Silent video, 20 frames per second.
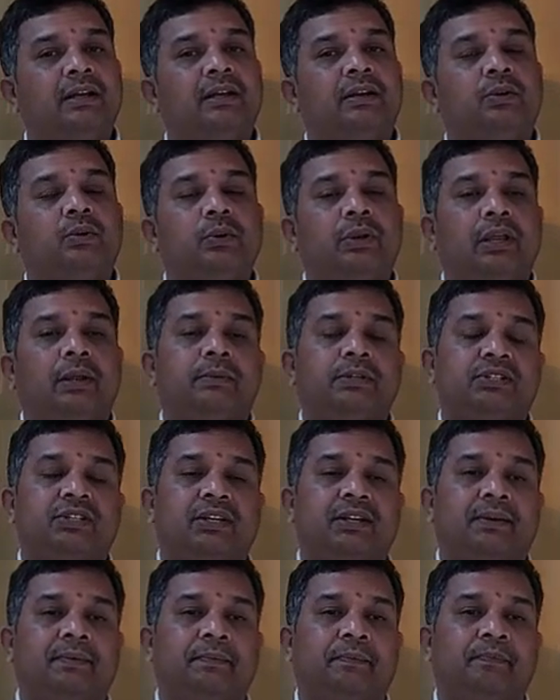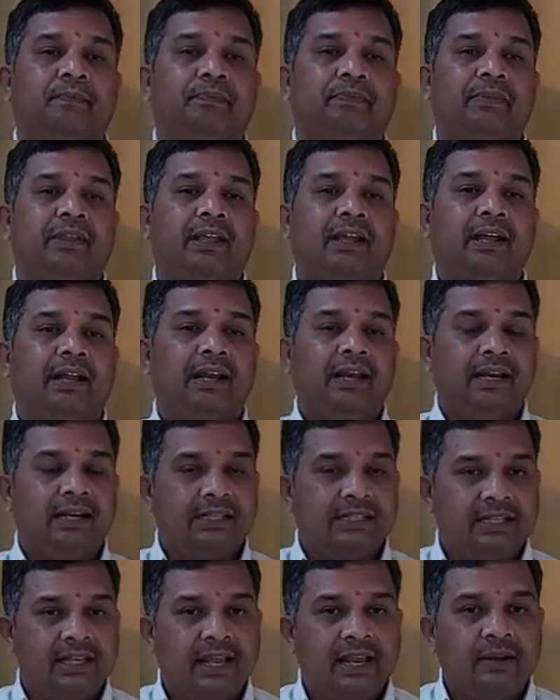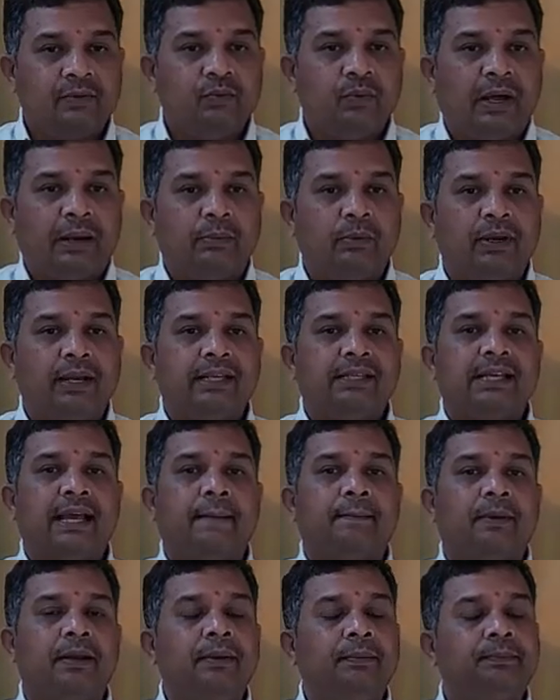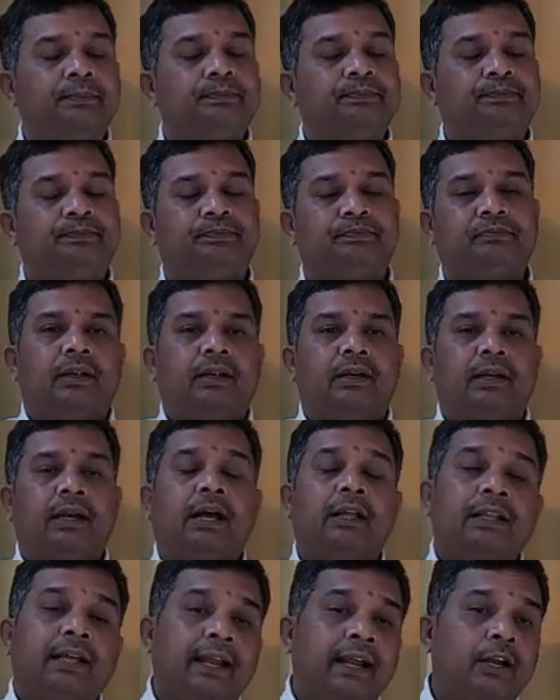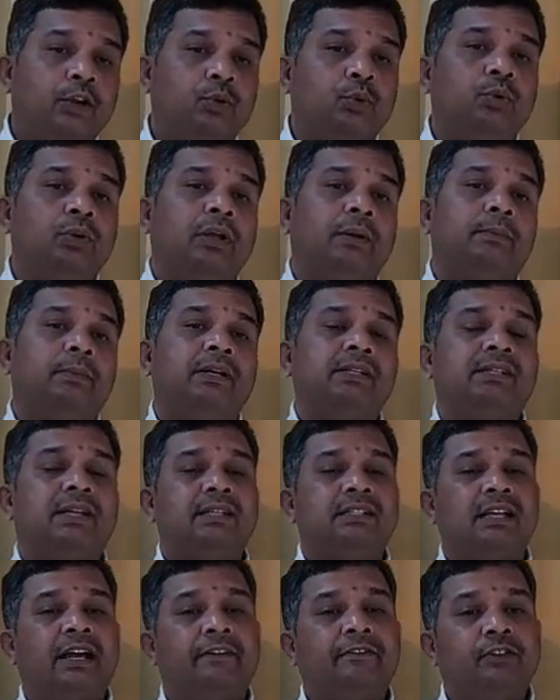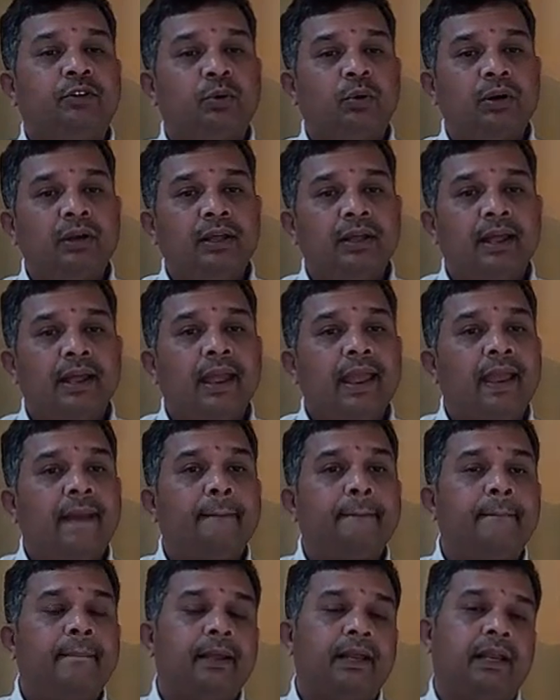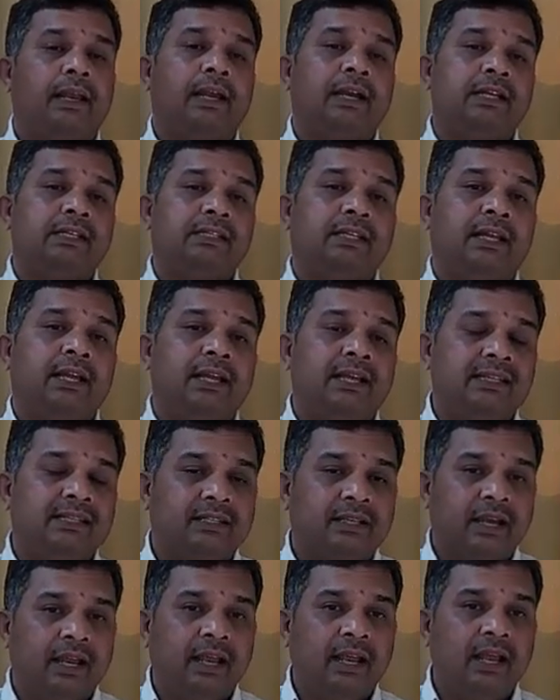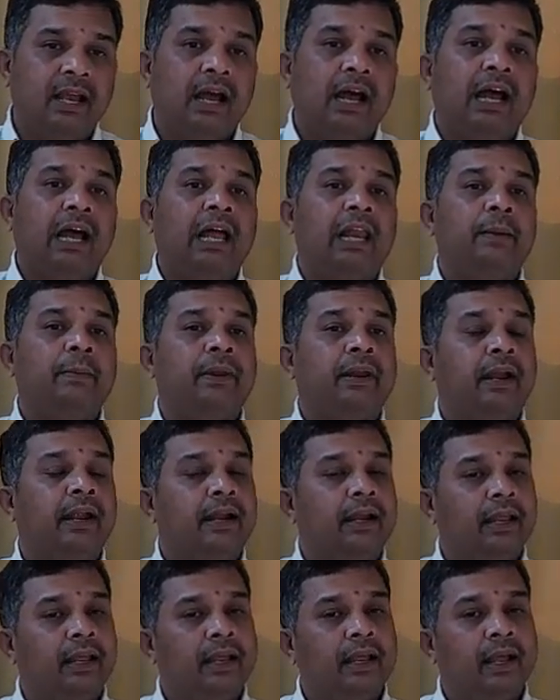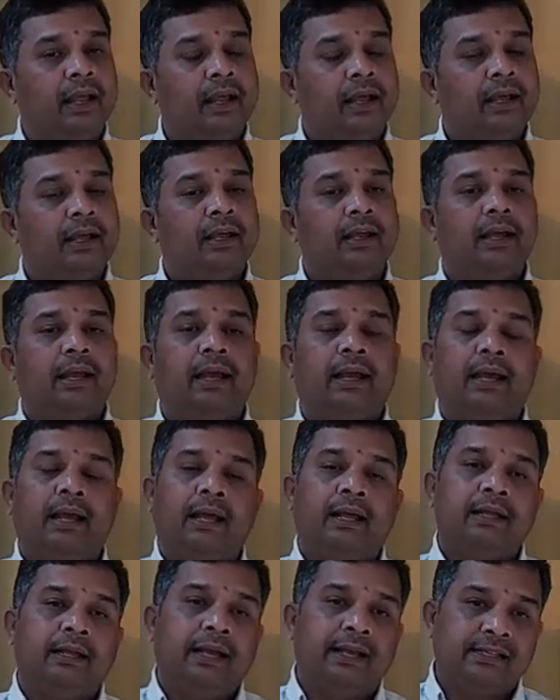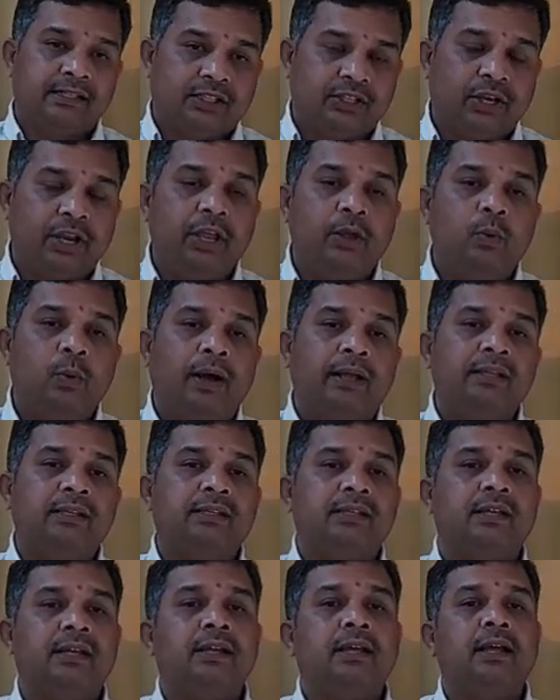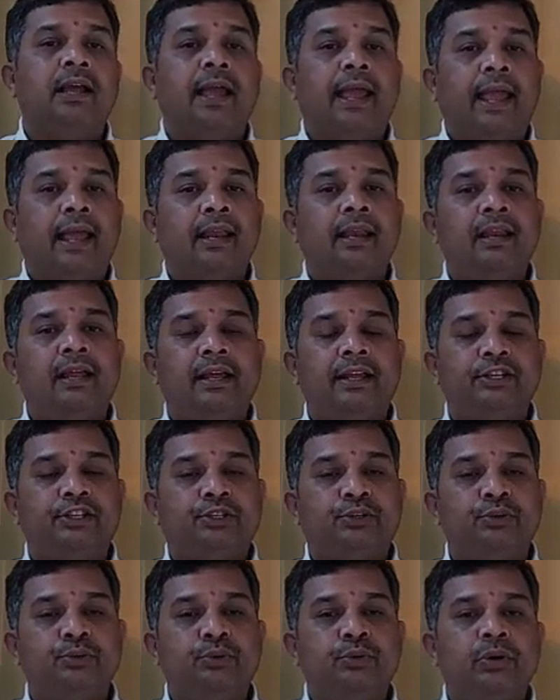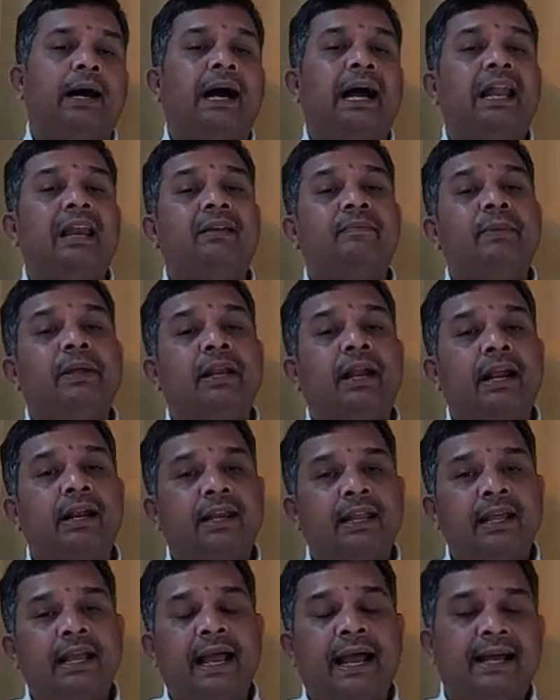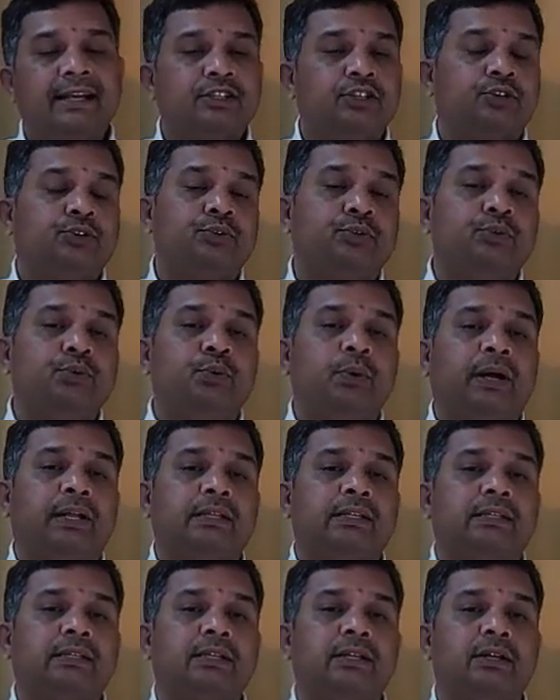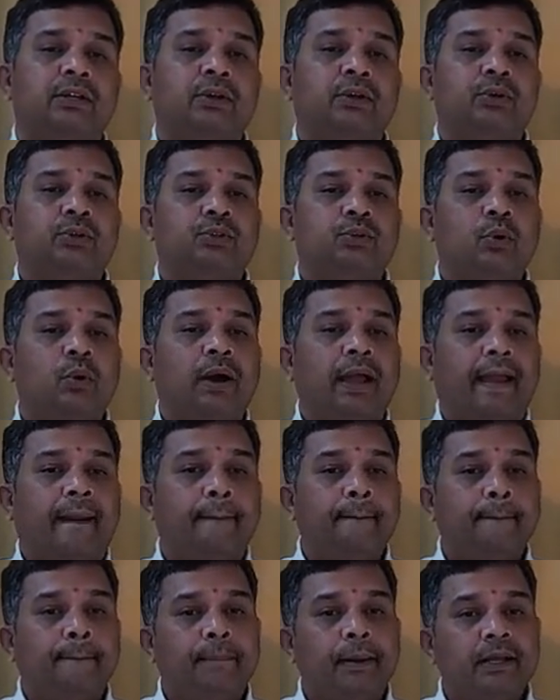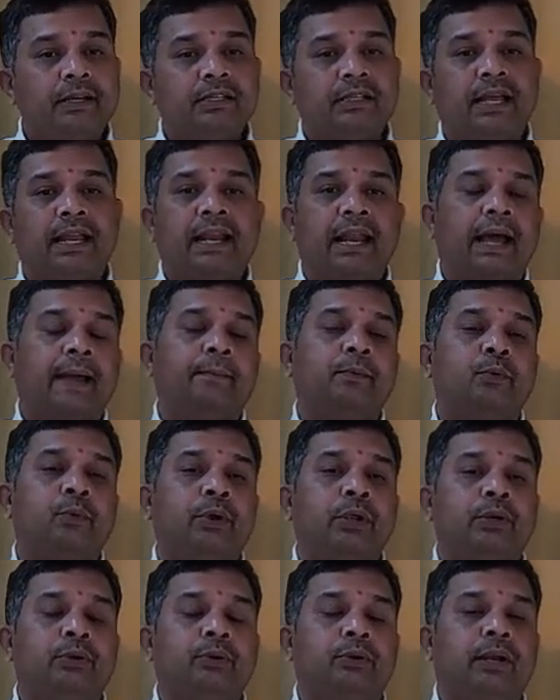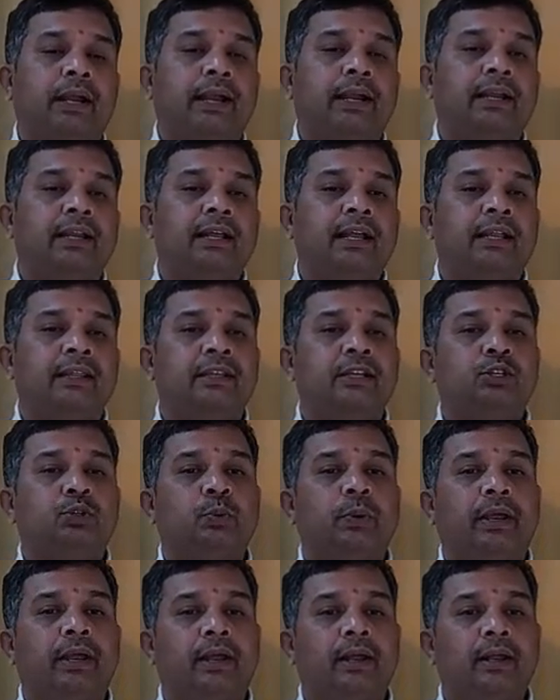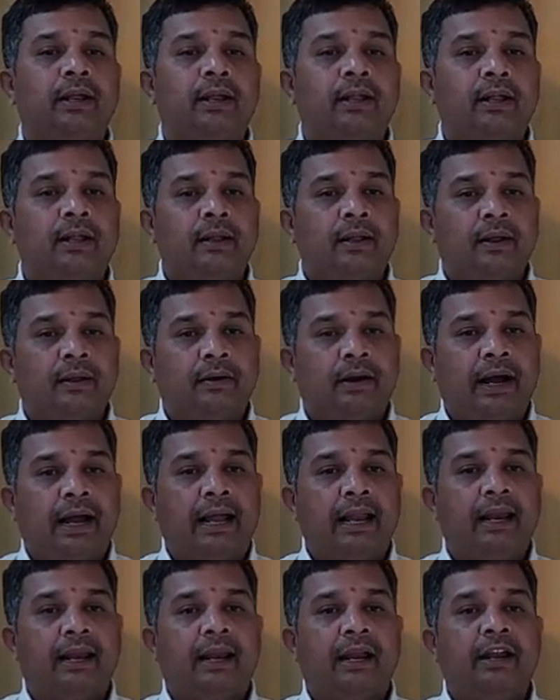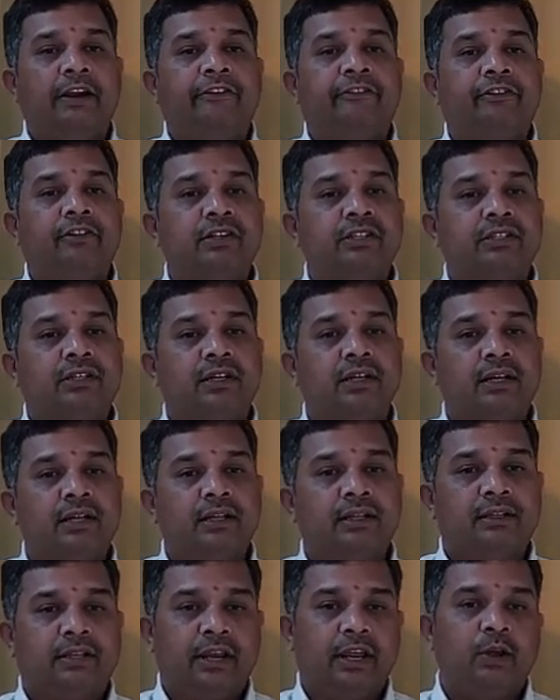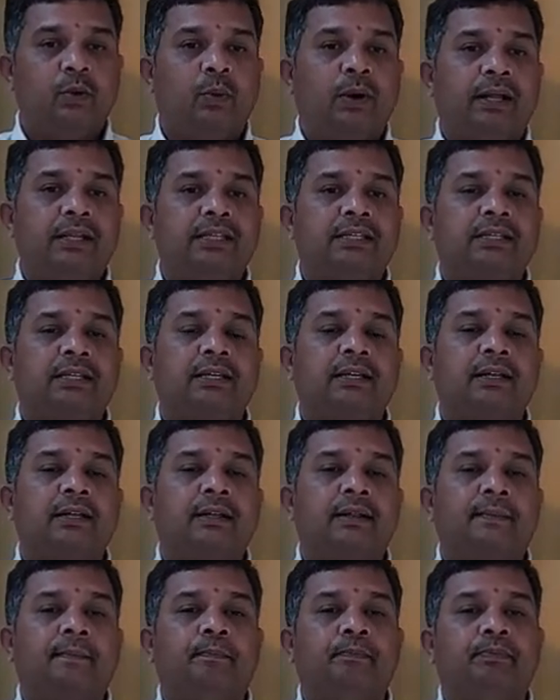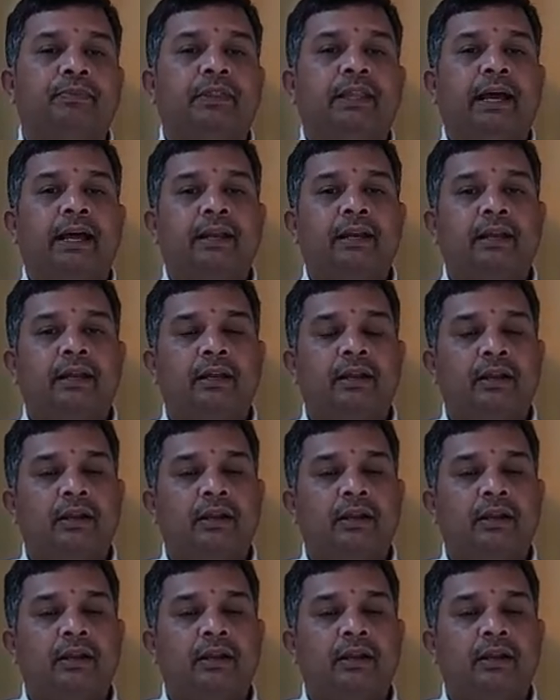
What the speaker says: Turing machine. Let us see in one more example. Now there are two numbers as I have told. M, let us say, is 3. I will be writing as 3 ones. N is 2. I will be writing as 2 ones. So M plus N I am going to write in this way. I will write first 3 ones, then